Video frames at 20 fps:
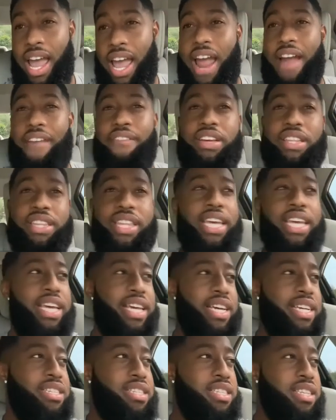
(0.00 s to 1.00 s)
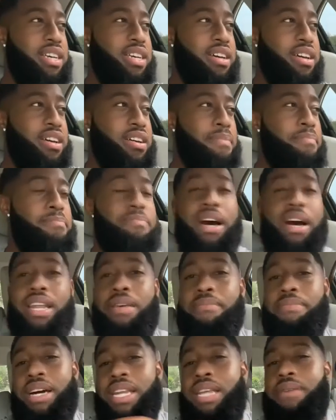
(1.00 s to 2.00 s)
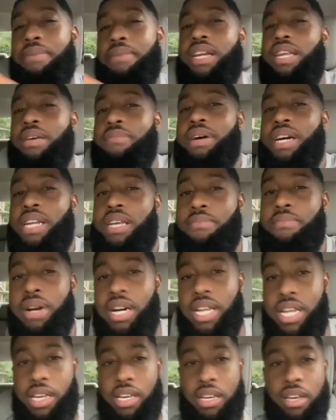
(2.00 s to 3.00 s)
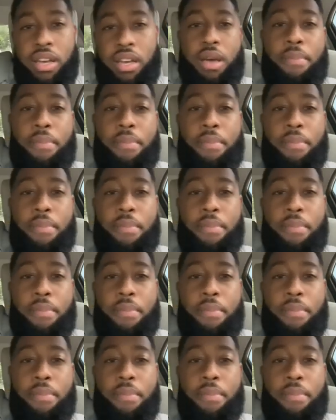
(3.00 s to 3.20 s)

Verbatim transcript: Everything is money, money, money, money, money.